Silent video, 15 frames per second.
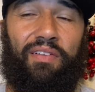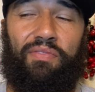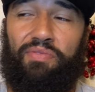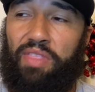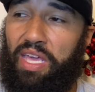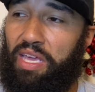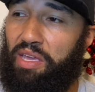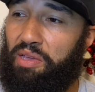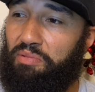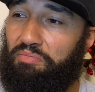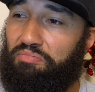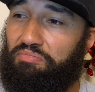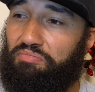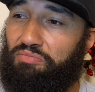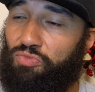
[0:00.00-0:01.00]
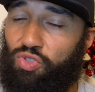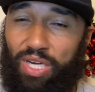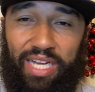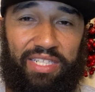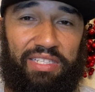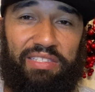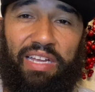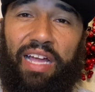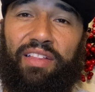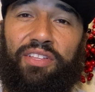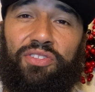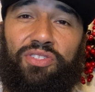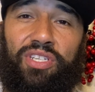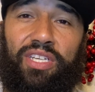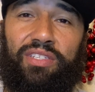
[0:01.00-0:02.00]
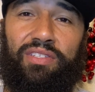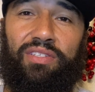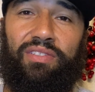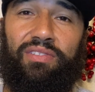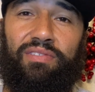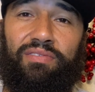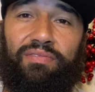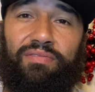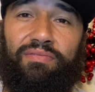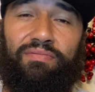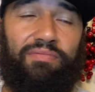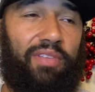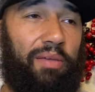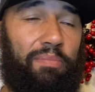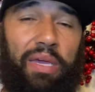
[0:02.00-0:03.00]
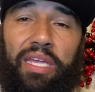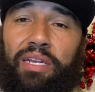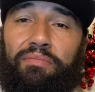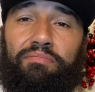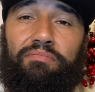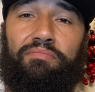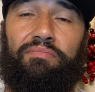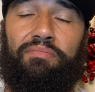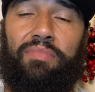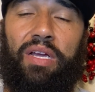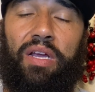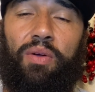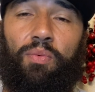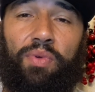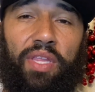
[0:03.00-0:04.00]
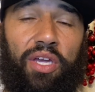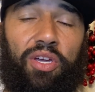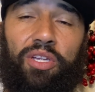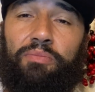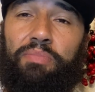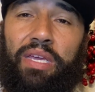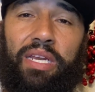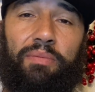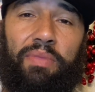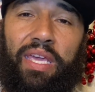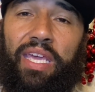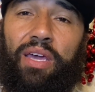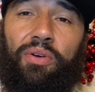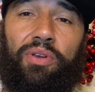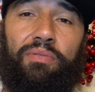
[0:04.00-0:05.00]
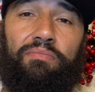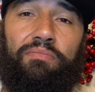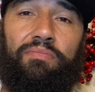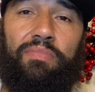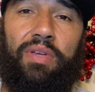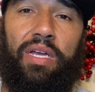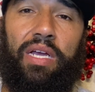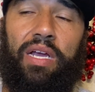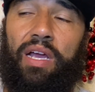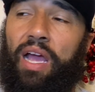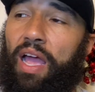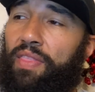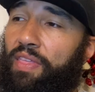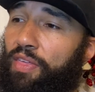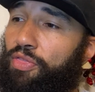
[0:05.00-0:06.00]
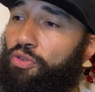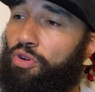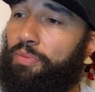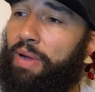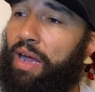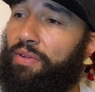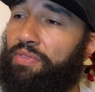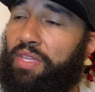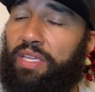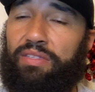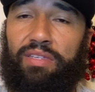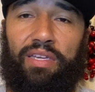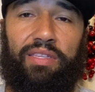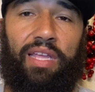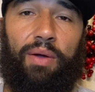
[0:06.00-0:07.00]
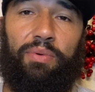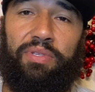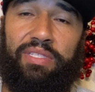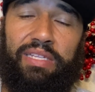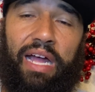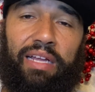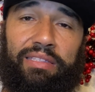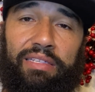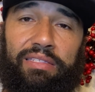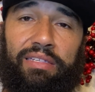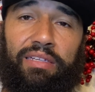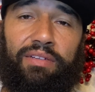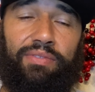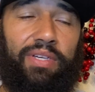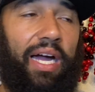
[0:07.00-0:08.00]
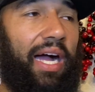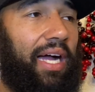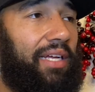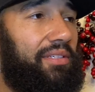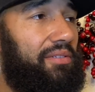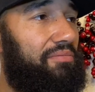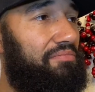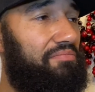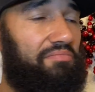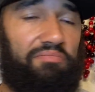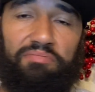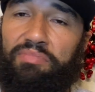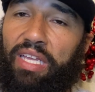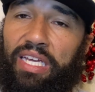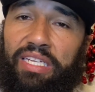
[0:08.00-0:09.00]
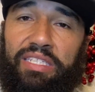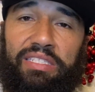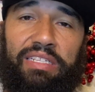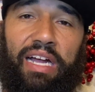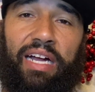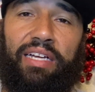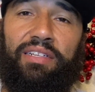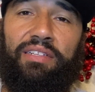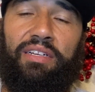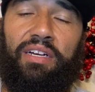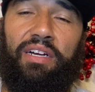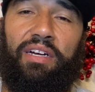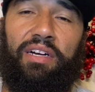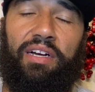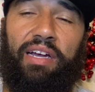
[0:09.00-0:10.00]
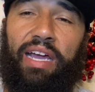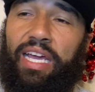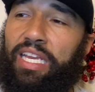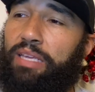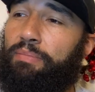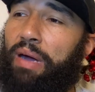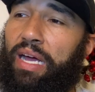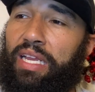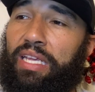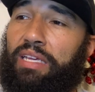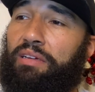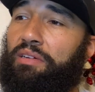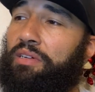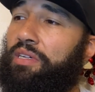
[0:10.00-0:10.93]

They tried to silence Jesus. They beat him. When they couldn't beat him, they killed him. And they threw him out and they said, that was not the Son of God. That is not anybody.